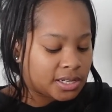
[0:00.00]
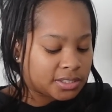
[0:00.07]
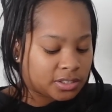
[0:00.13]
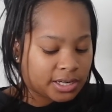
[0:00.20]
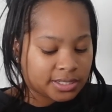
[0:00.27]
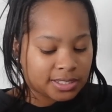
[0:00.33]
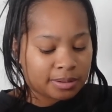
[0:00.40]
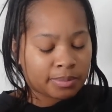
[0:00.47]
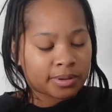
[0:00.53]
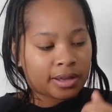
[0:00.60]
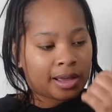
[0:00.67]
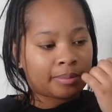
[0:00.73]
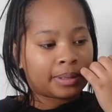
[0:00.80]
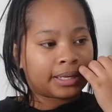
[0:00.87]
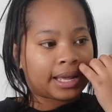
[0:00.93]
So like, some of
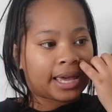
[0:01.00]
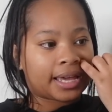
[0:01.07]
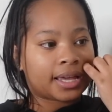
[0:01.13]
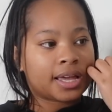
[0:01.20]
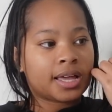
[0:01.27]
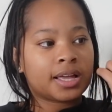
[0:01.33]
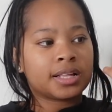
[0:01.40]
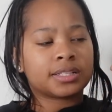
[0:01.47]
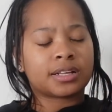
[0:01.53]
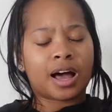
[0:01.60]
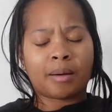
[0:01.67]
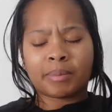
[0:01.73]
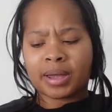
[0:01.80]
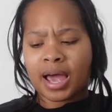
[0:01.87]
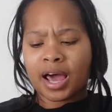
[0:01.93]
y'all be like,
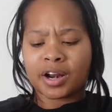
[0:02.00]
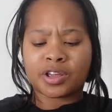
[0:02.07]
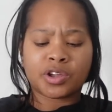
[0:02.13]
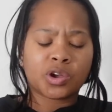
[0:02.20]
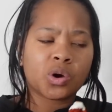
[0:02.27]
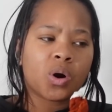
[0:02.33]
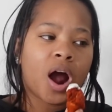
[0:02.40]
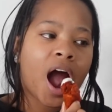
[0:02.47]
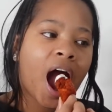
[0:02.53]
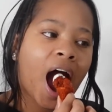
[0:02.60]
Tommy, how do you...